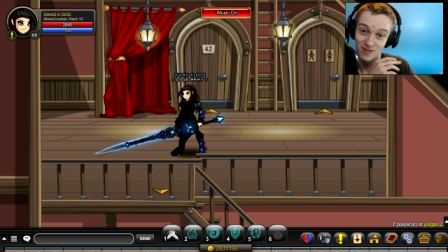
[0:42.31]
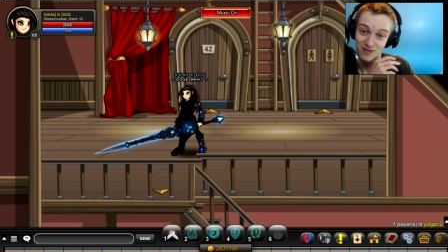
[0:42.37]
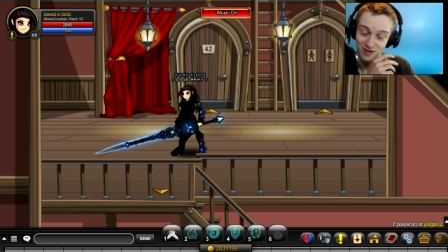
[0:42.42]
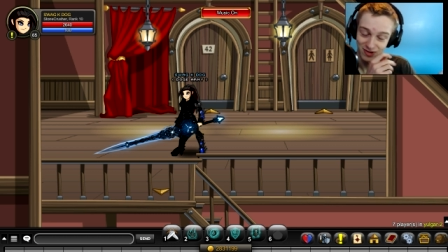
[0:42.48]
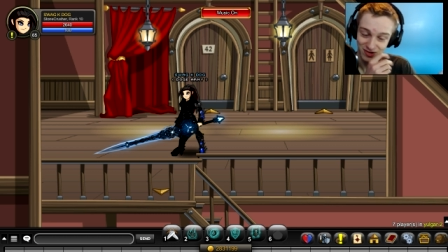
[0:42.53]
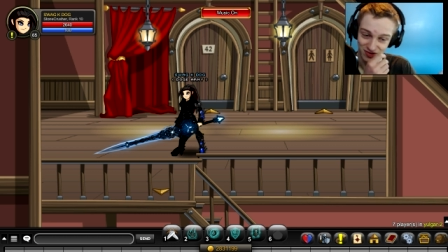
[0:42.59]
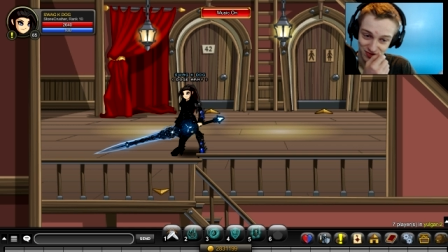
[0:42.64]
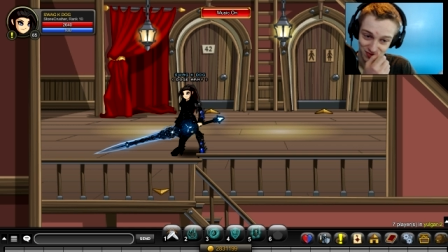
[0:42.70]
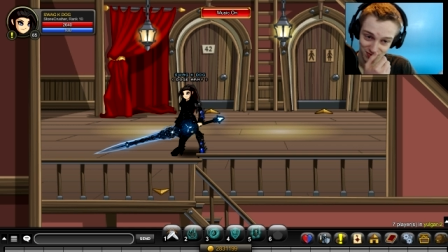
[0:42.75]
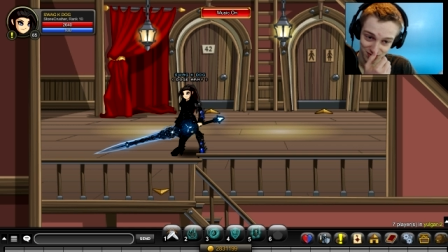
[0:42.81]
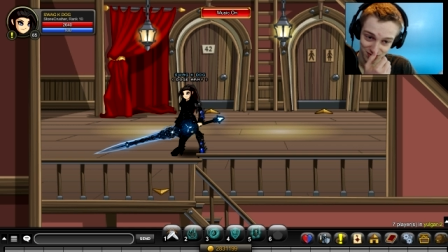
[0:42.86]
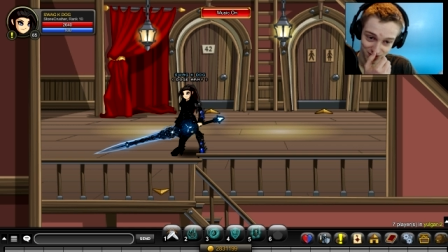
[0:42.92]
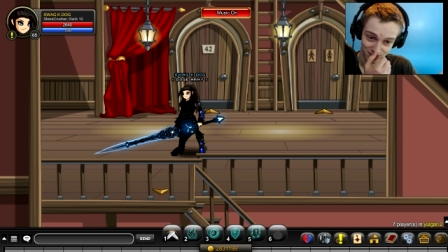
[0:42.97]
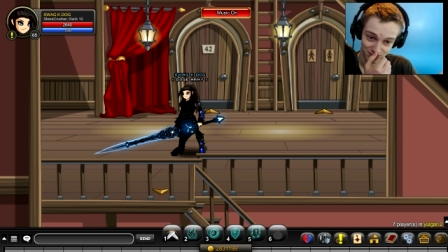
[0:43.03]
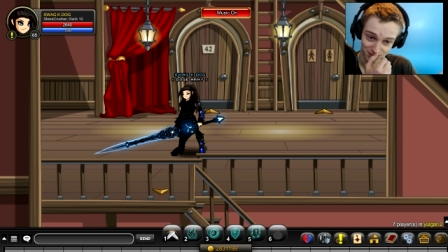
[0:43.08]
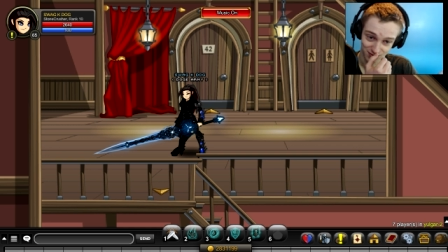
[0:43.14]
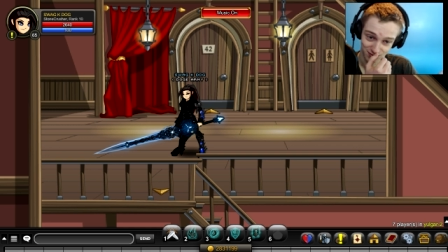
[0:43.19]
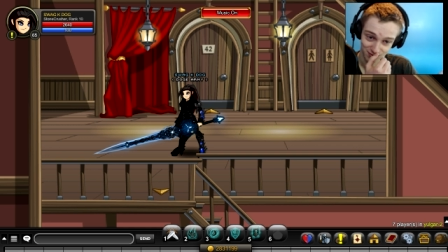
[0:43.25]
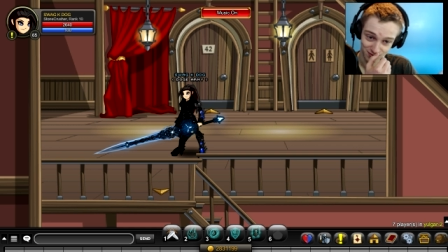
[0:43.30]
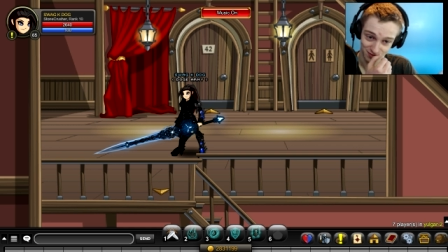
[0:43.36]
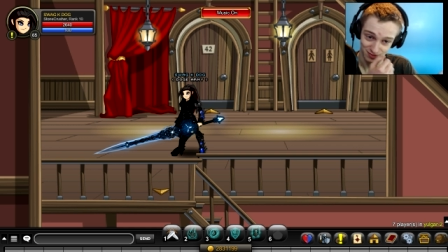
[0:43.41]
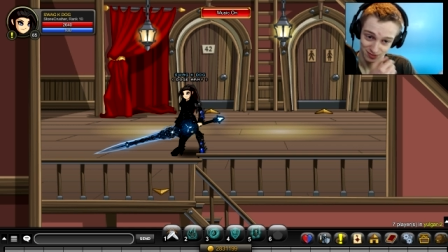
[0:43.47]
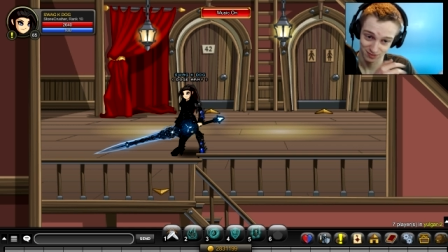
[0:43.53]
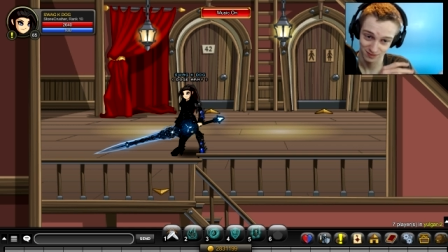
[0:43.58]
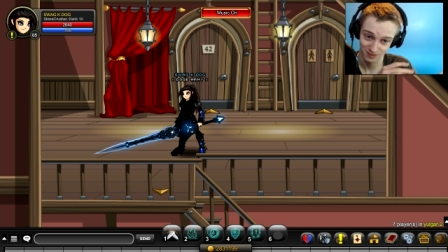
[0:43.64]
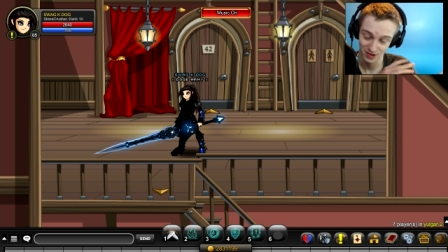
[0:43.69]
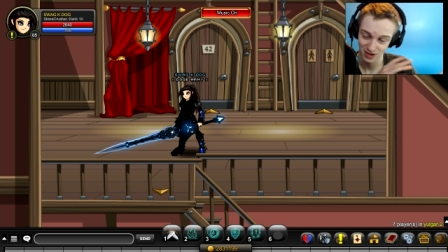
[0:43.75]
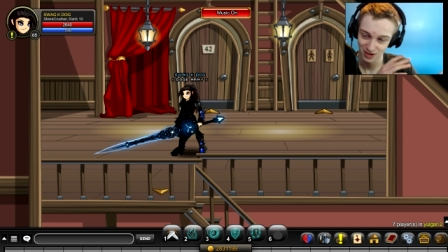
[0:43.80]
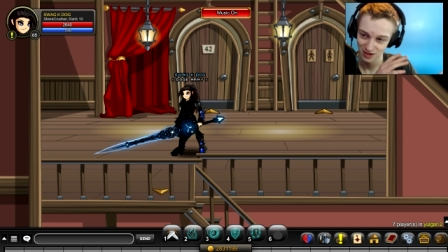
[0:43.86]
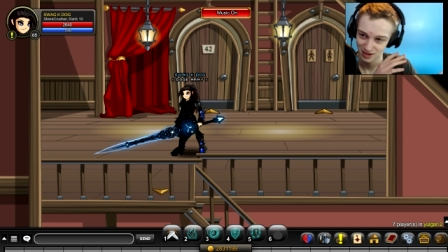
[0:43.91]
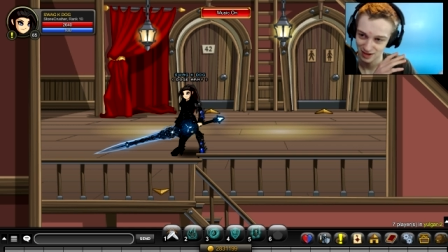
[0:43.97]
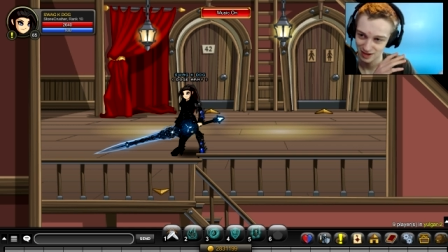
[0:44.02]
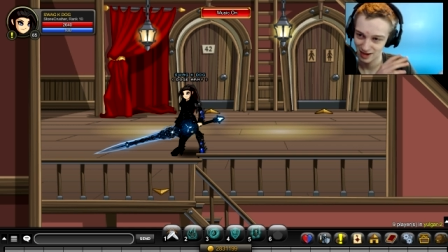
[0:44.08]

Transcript: pretty interesting also. So you